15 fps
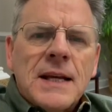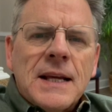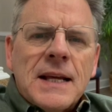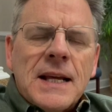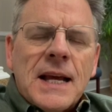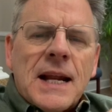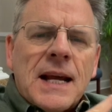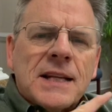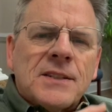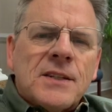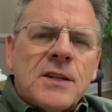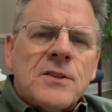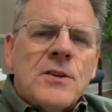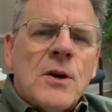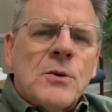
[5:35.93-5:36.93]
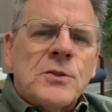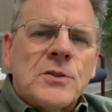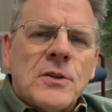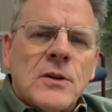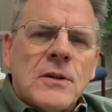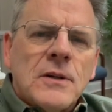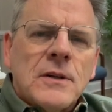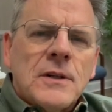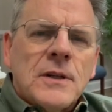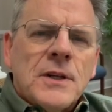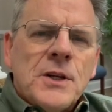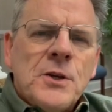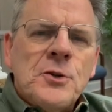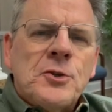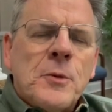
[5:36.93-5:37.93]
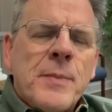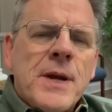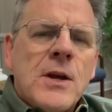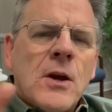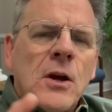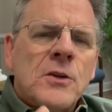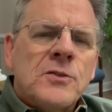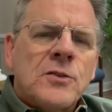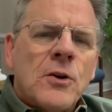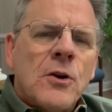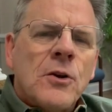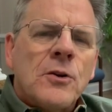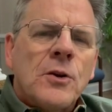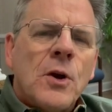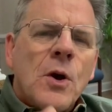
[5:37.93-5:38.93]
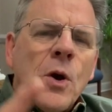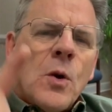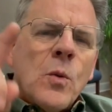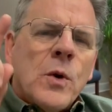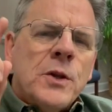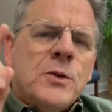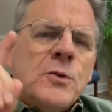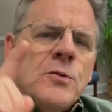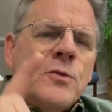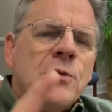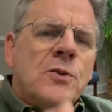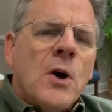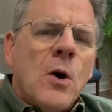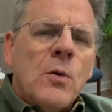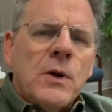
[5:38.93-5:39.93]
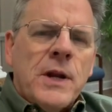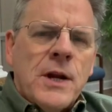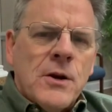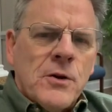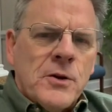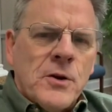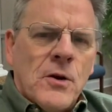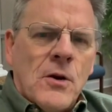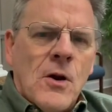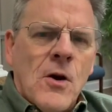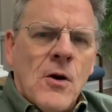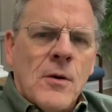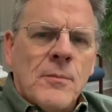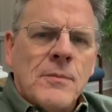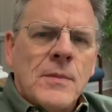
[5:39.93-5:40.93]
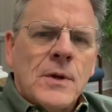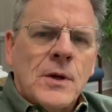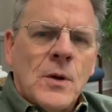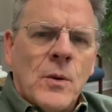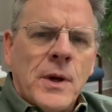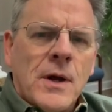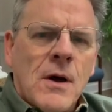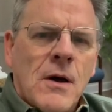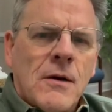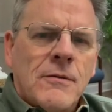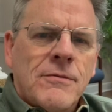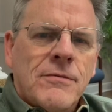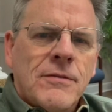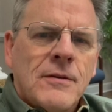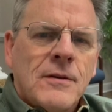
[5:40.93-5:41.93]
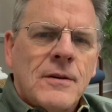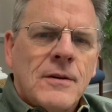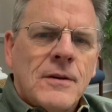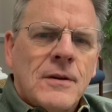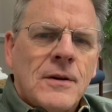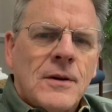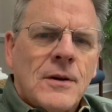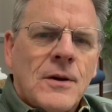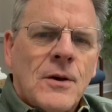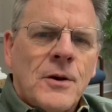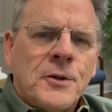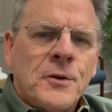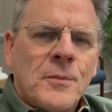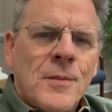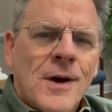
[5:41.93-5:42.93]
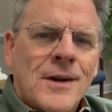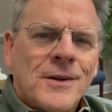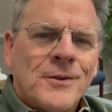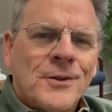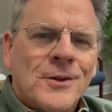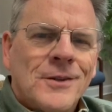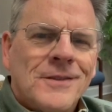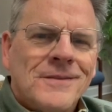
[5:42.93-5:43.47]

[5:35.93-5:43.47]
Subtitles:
And I says, "No, sir. You should be concerned when you don't hear your alarm going off on your monitor."